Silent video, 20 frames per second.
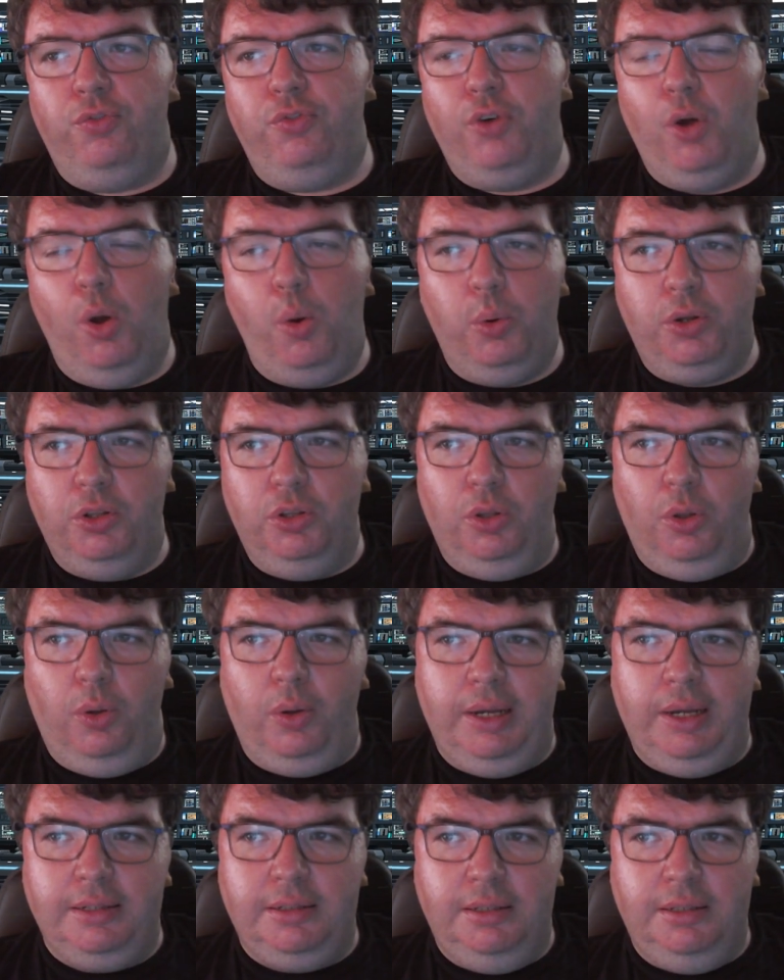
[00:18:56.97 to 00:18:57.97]

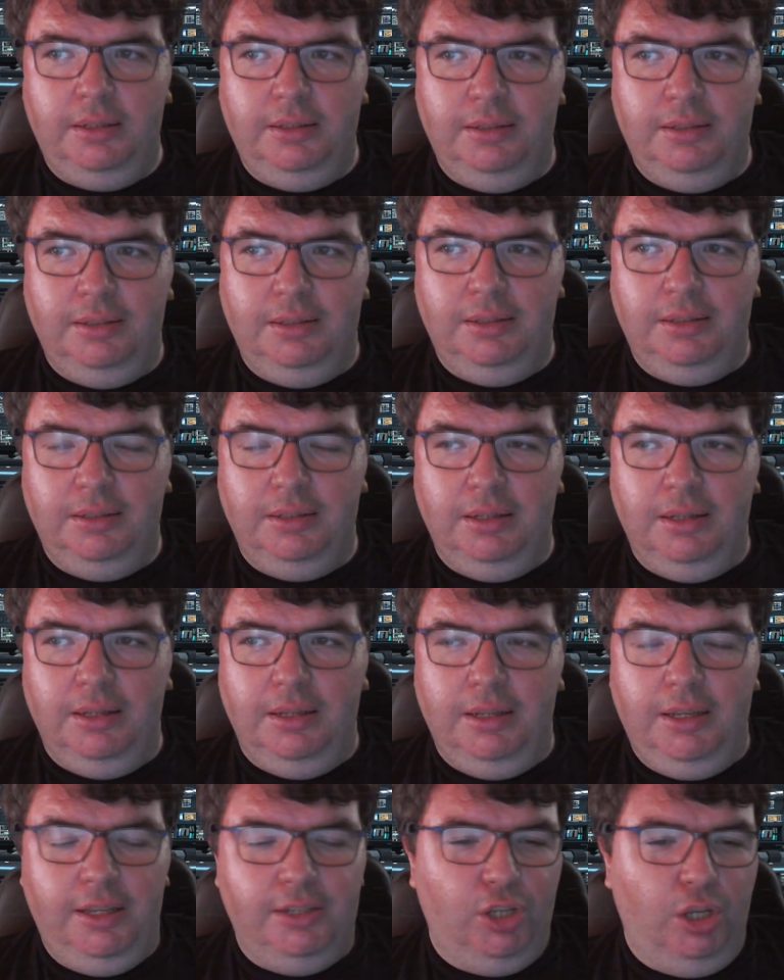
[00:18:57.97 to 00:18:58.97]
Vocaloid
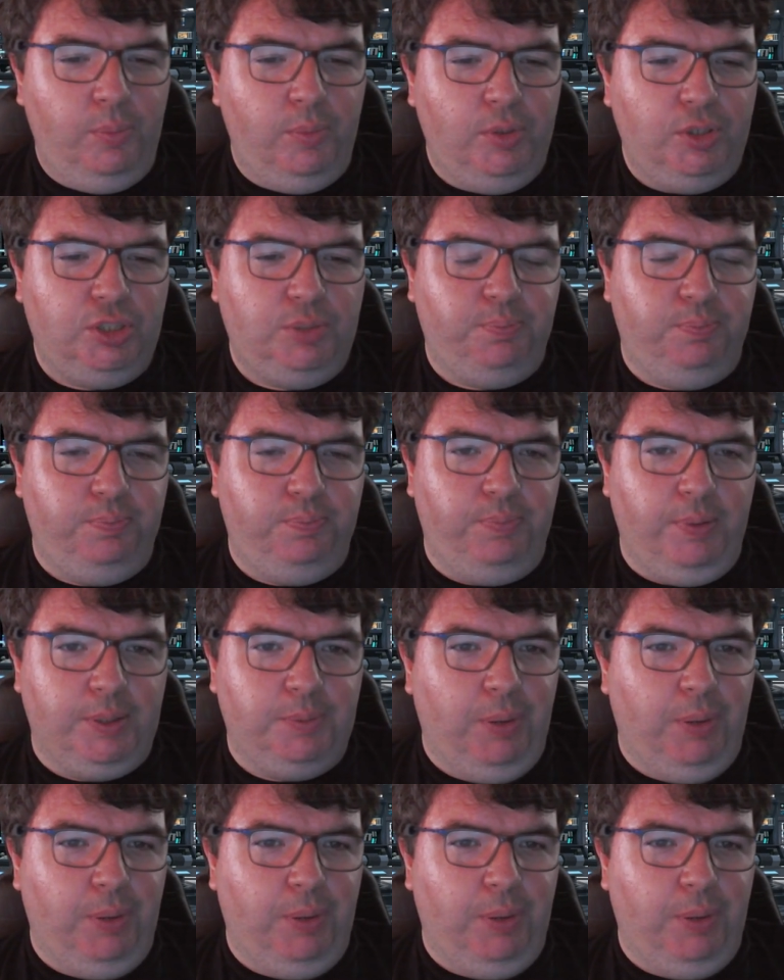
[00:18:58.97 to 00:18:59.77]
is almost as